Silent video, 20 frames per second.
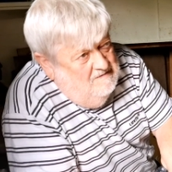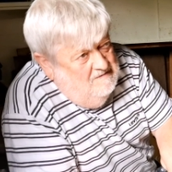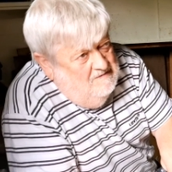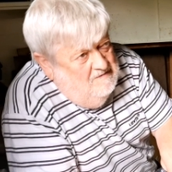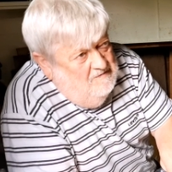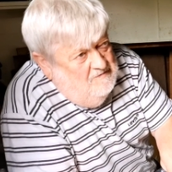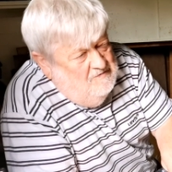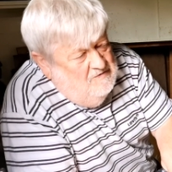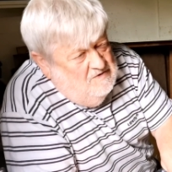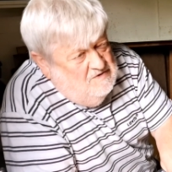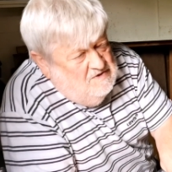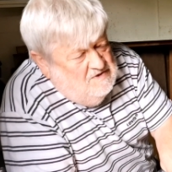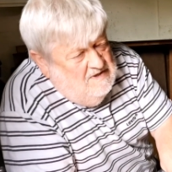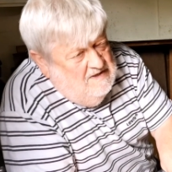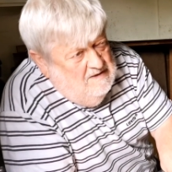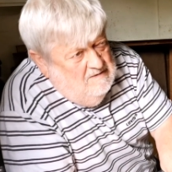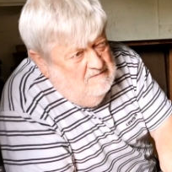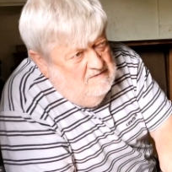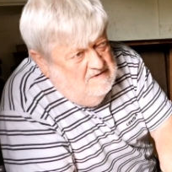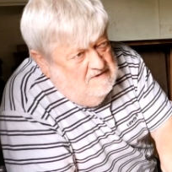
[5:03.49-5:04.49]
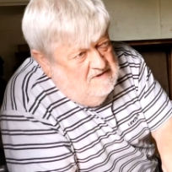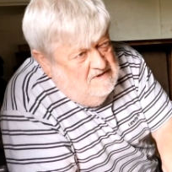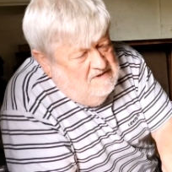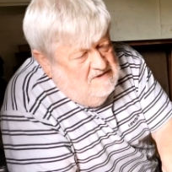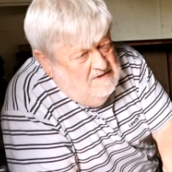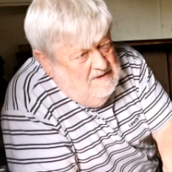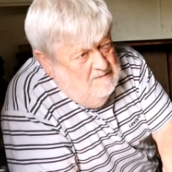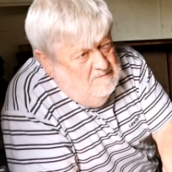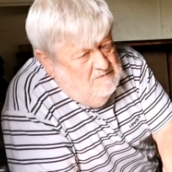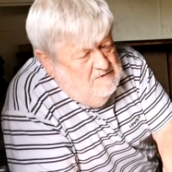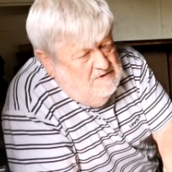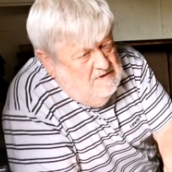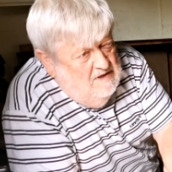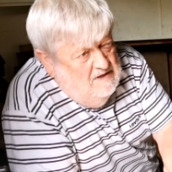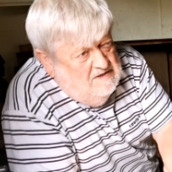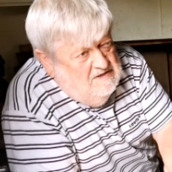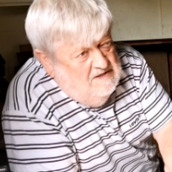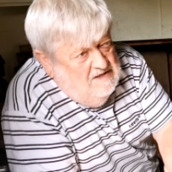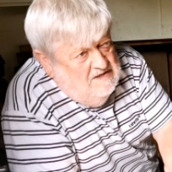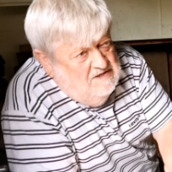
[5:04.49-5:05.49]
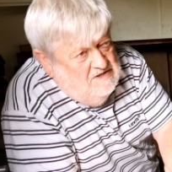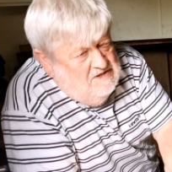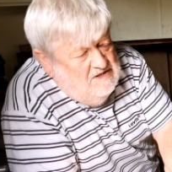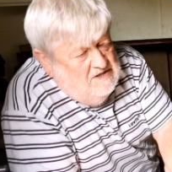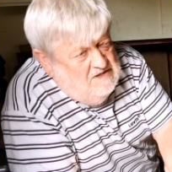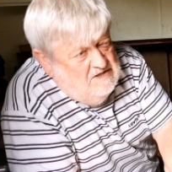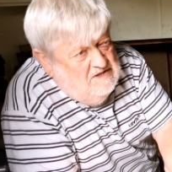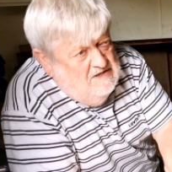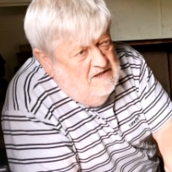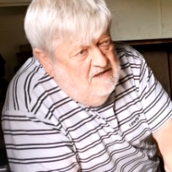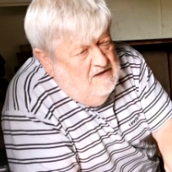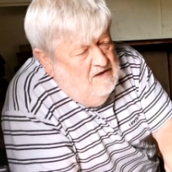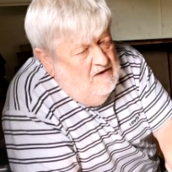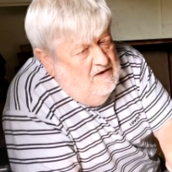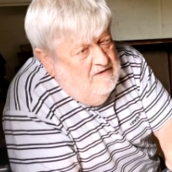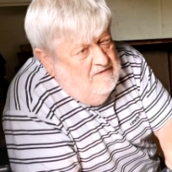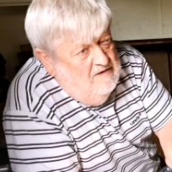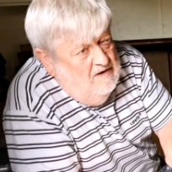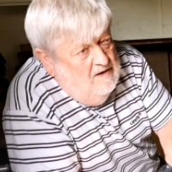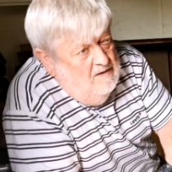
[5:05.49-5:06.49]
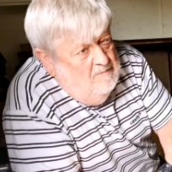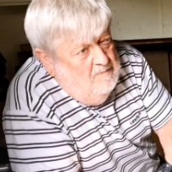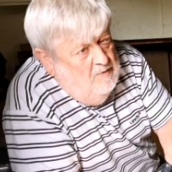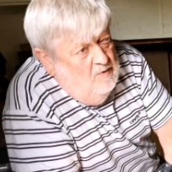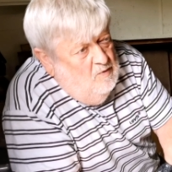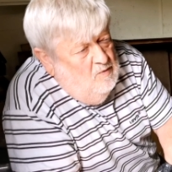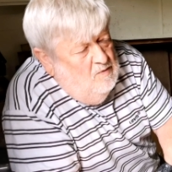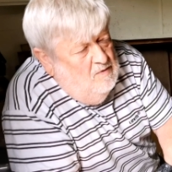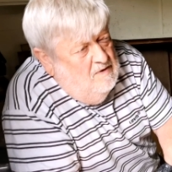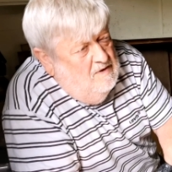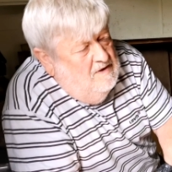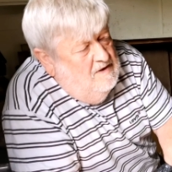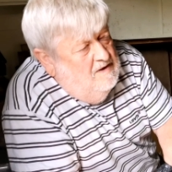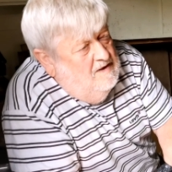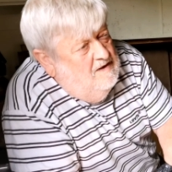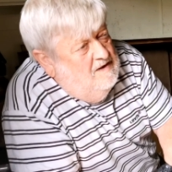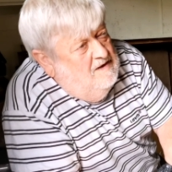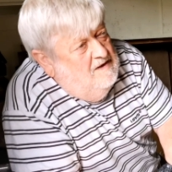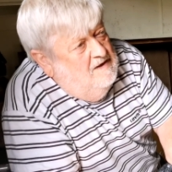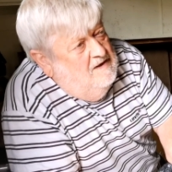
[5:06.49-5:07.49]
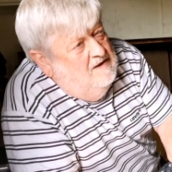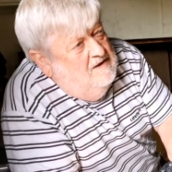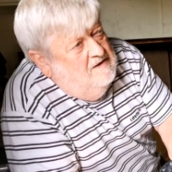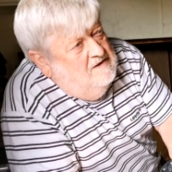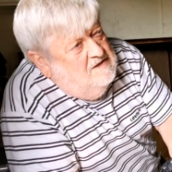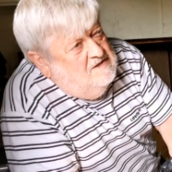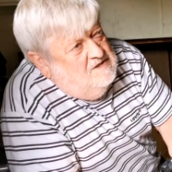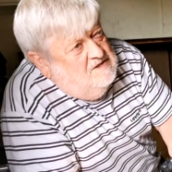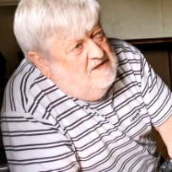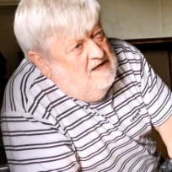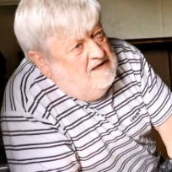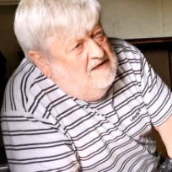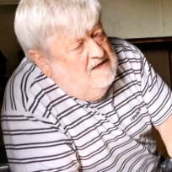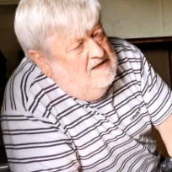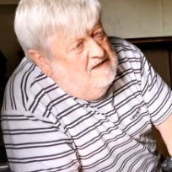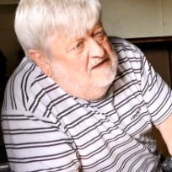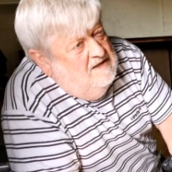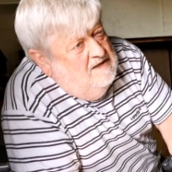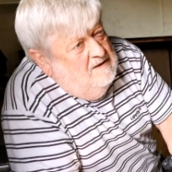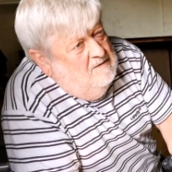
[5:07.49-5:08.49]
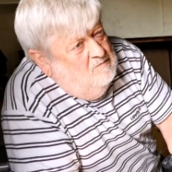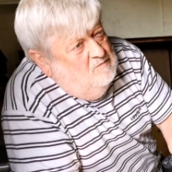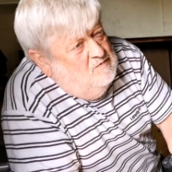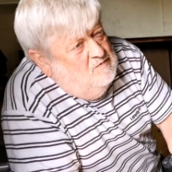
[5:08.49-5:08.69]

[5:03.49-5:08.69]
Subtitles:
the first kit, as I said, was 1969 that I bought. The second kit